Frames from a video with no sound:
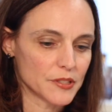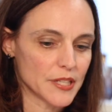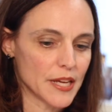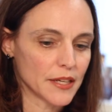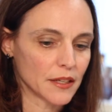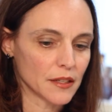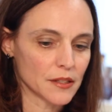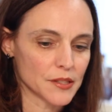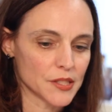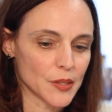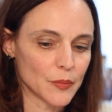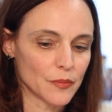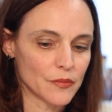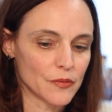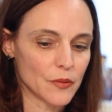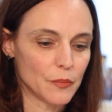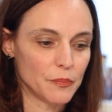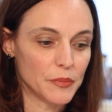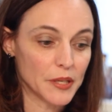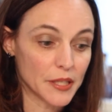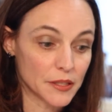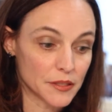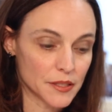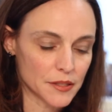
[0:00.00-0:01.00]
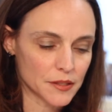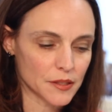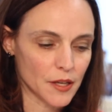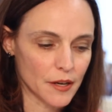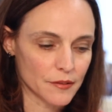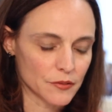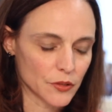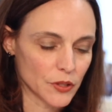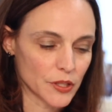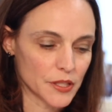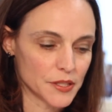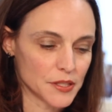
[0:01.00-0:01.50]
taken some of the big
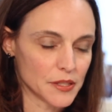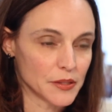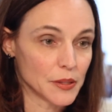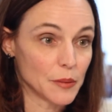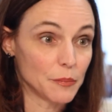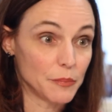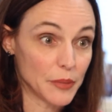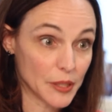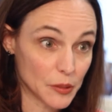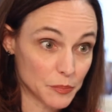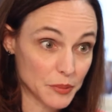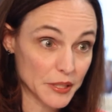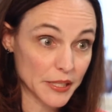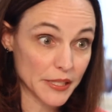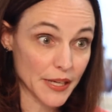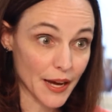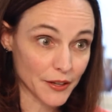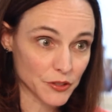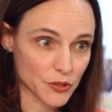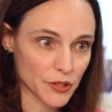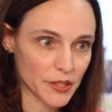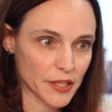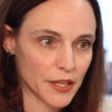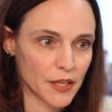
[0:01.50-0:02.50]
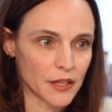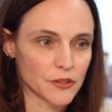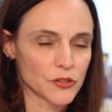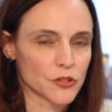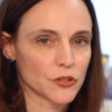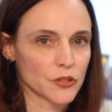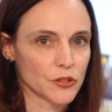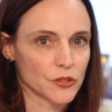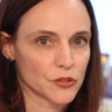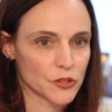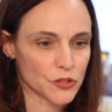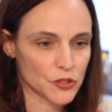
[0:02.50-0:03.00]
discoveries in the big pediatric
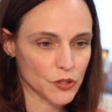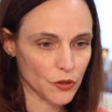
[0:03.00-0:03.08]
cancers,